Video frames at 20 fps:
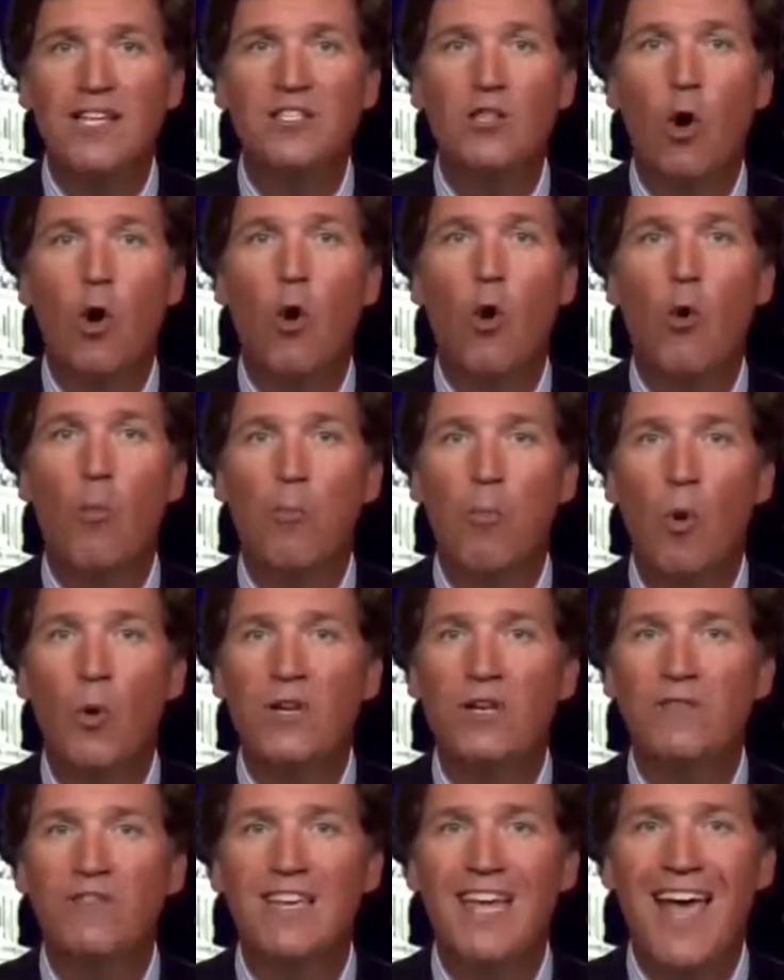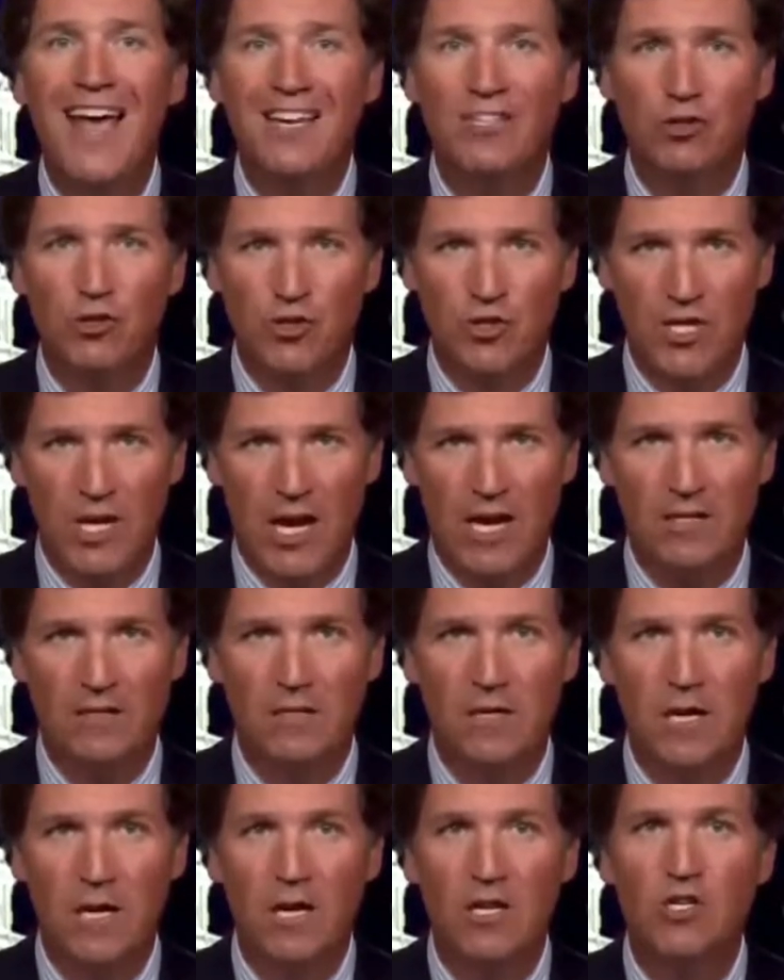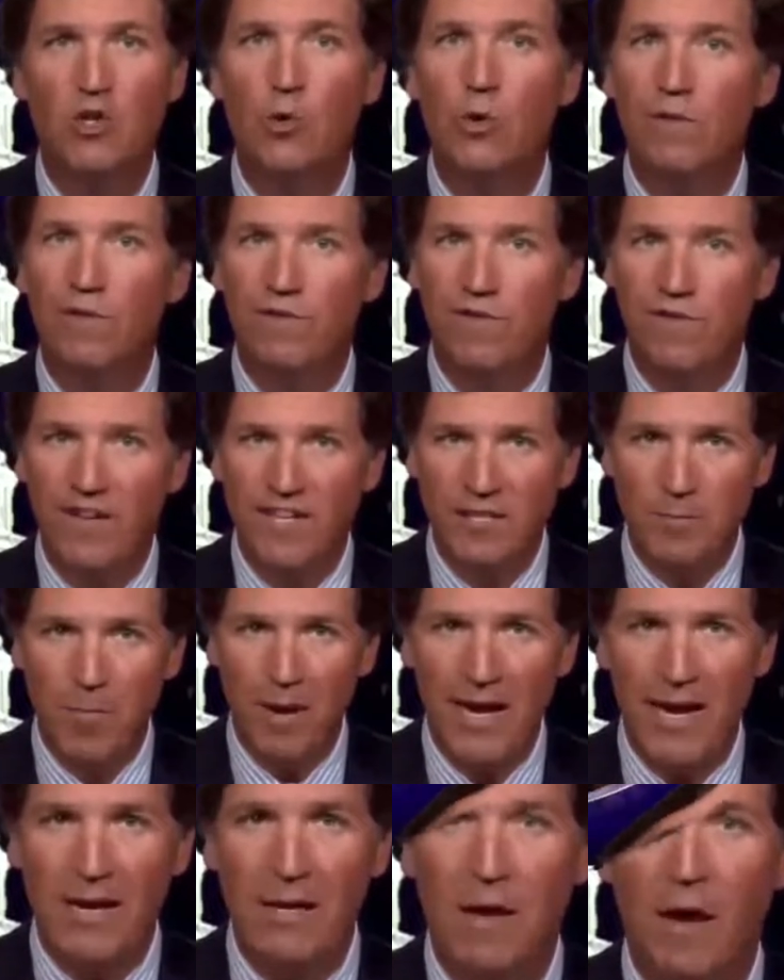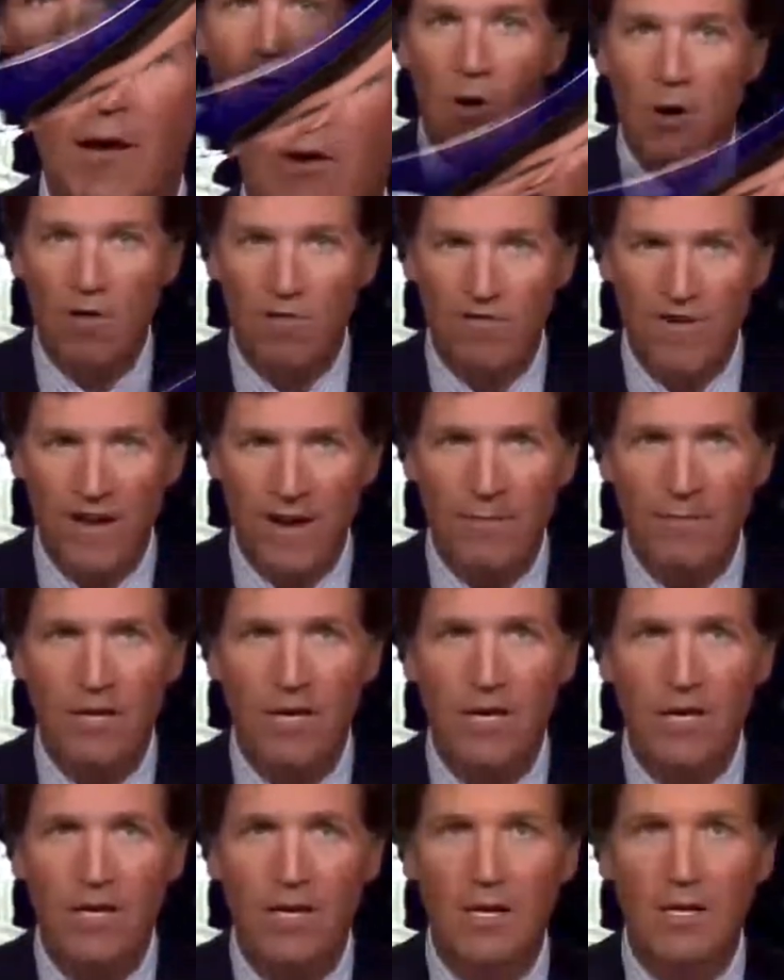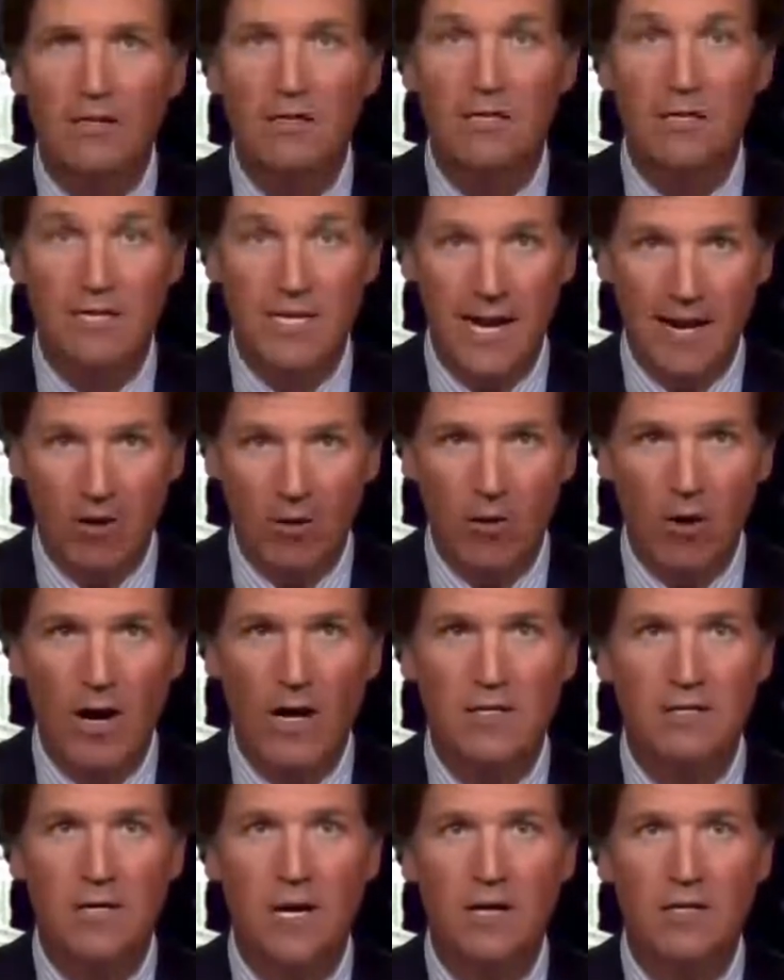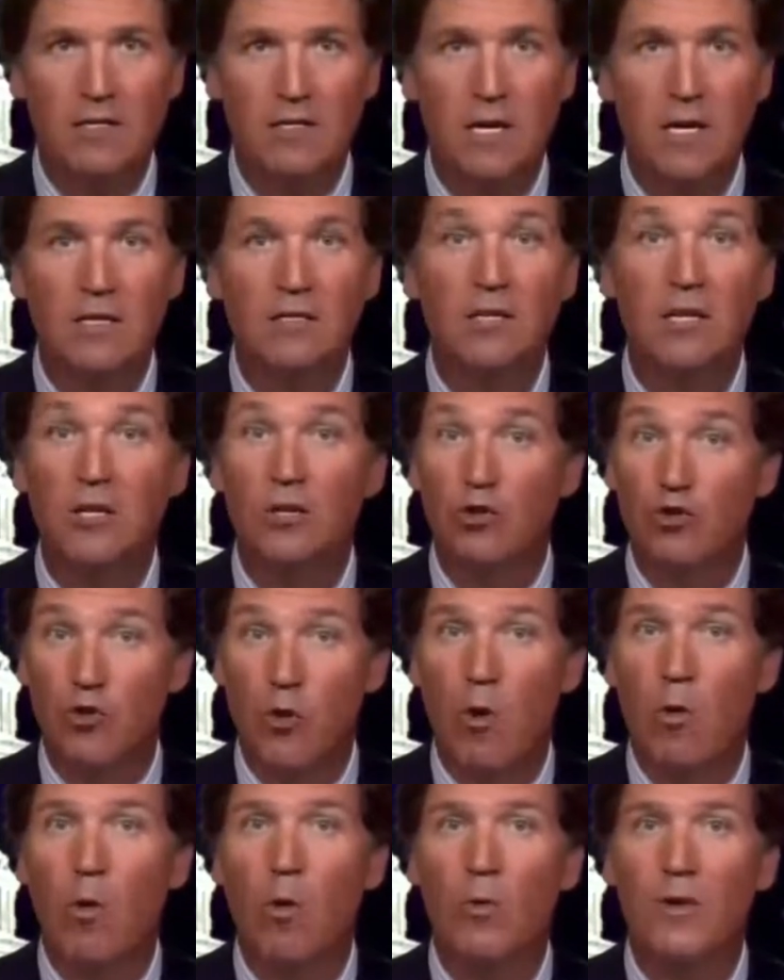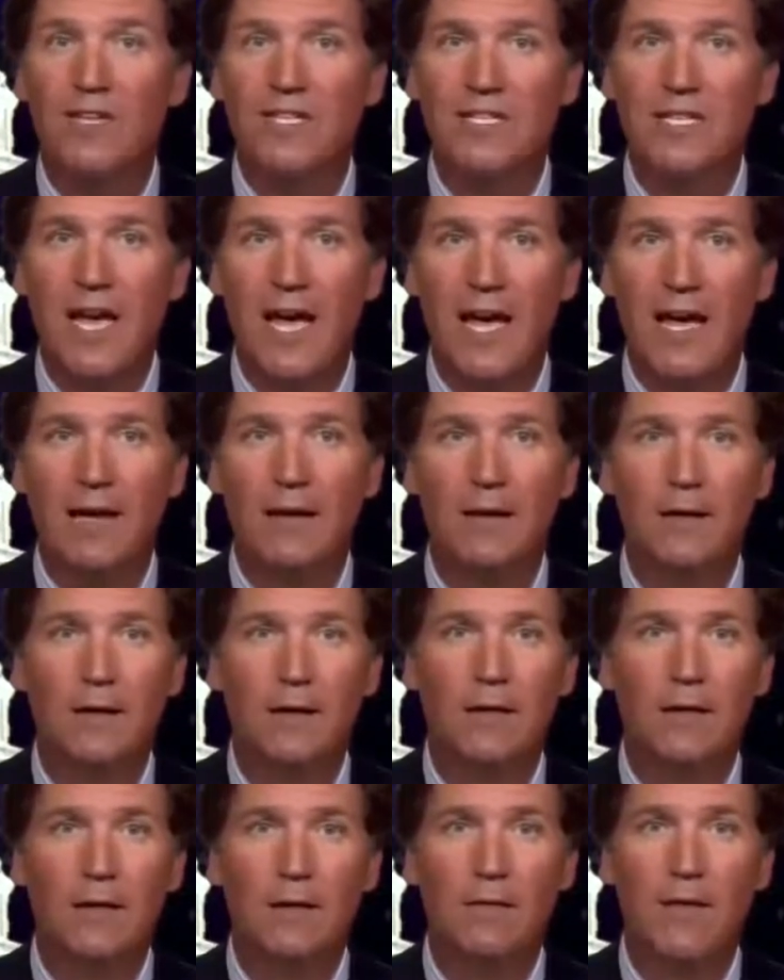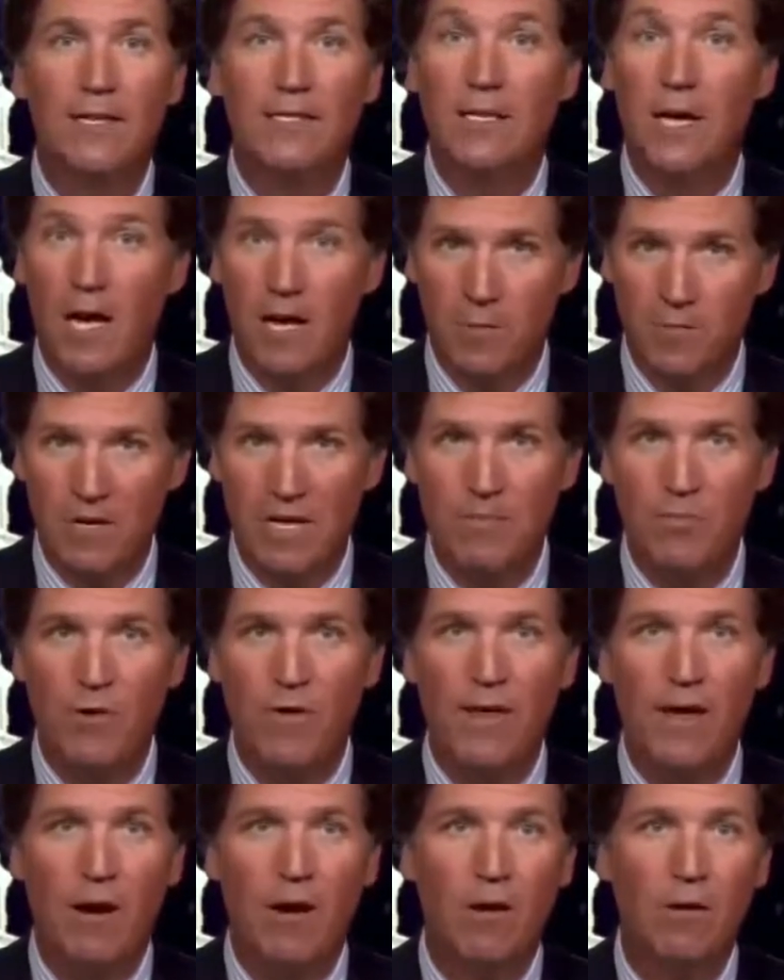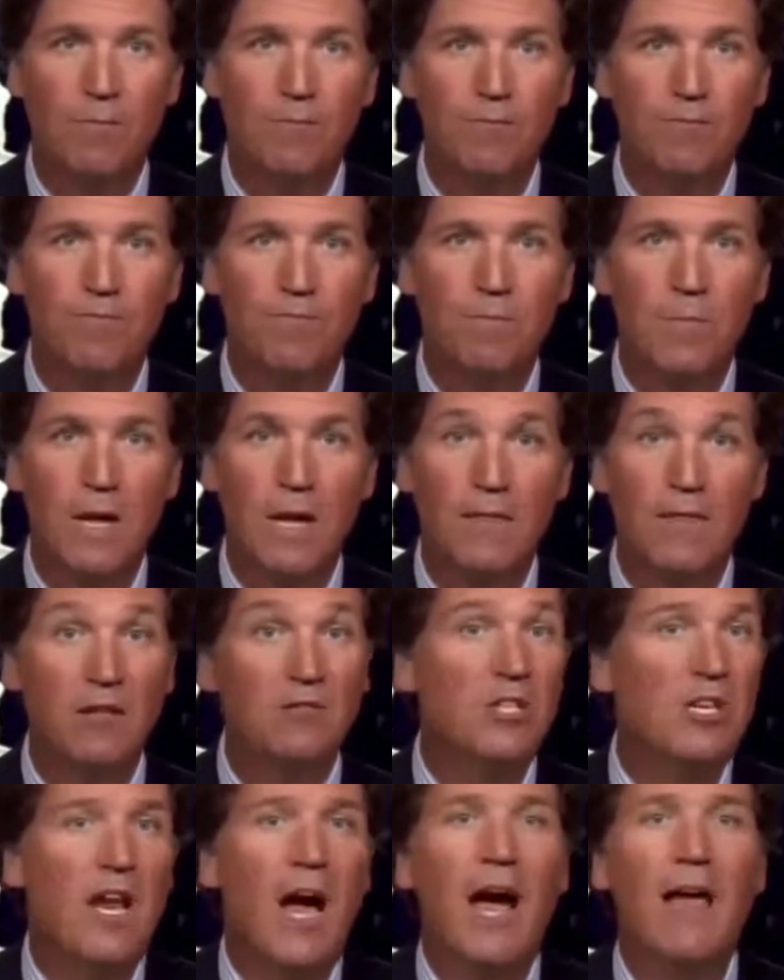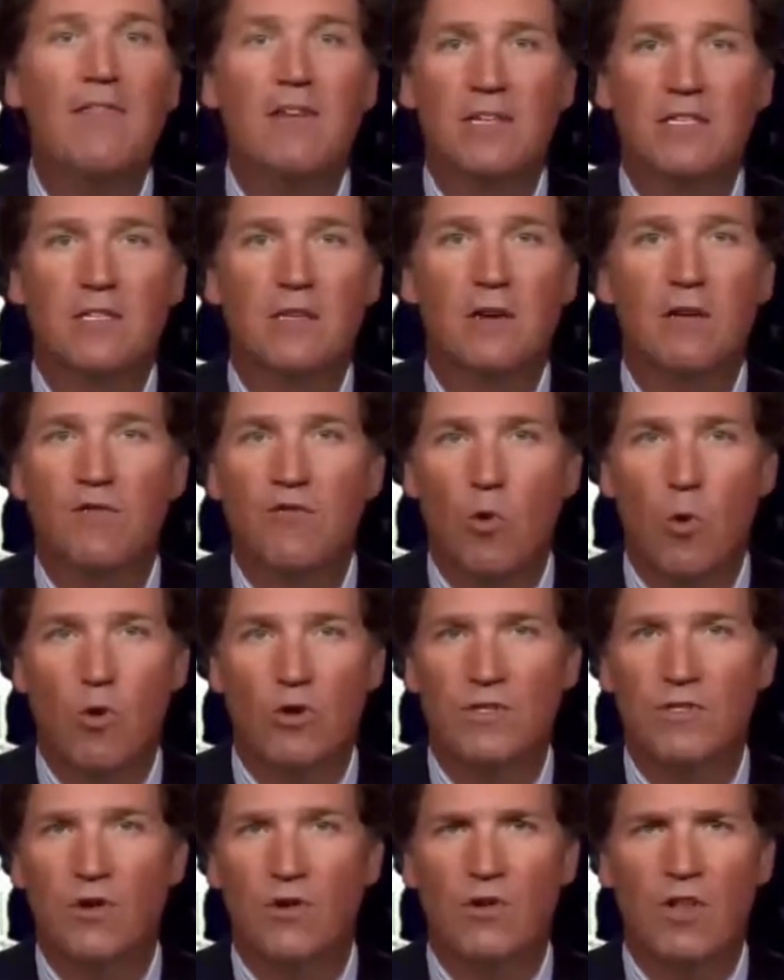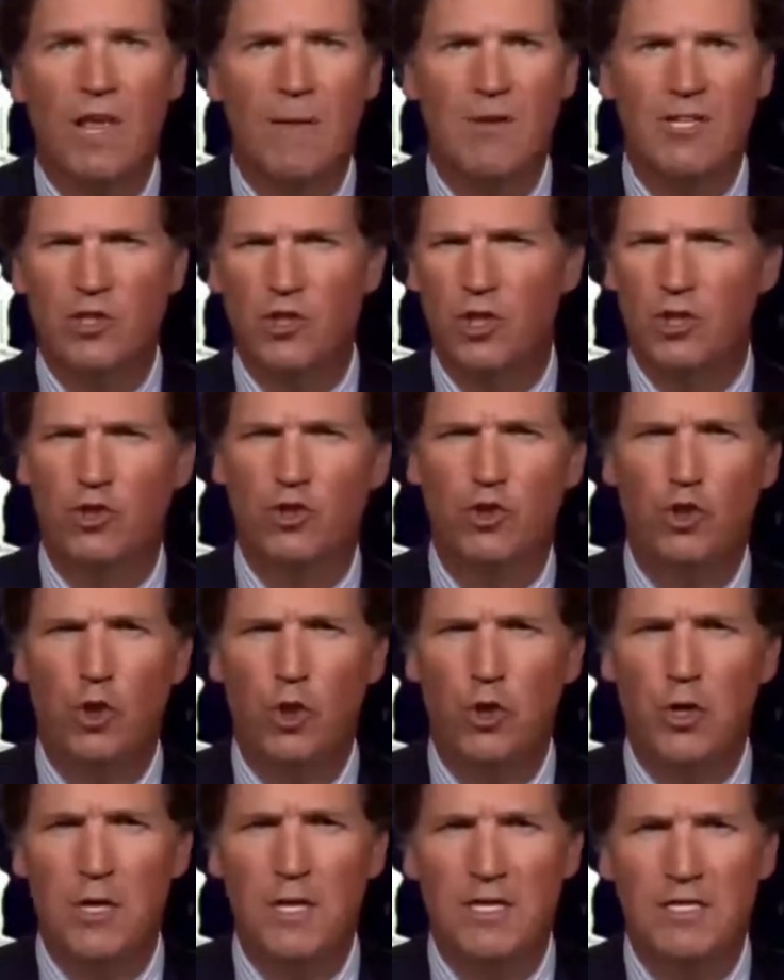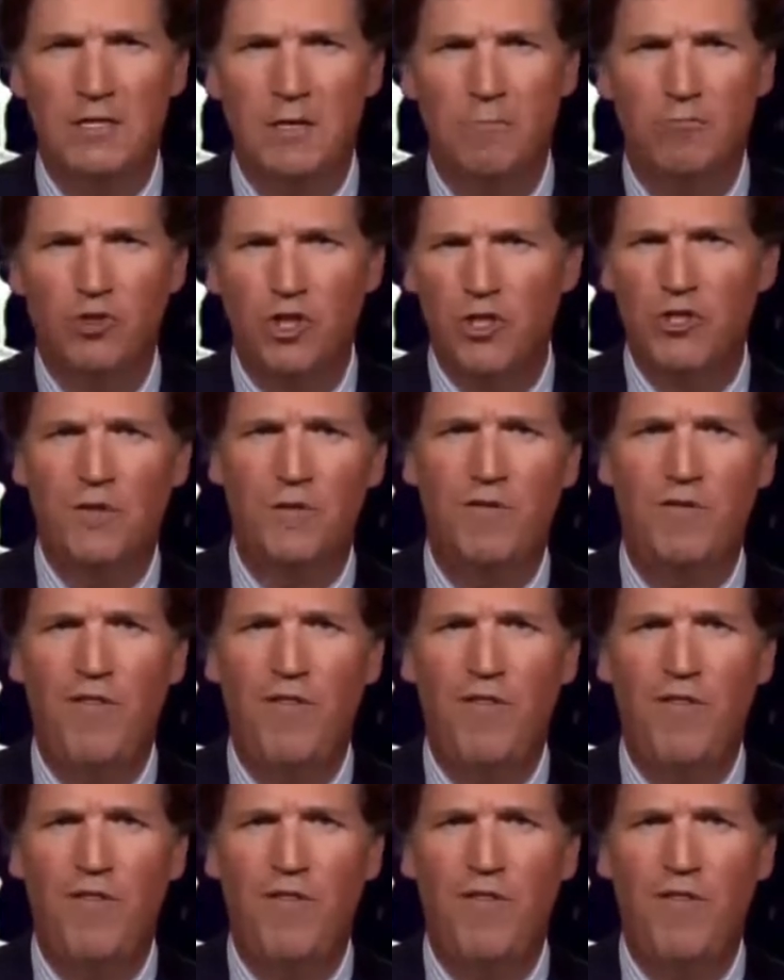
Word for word: it's the whole point of the exercise to inflict pain on our family, to terrorize us, to control what we say. That's the kind of people they are. They'll deny this, of course. They'll claim it's just journalism, just the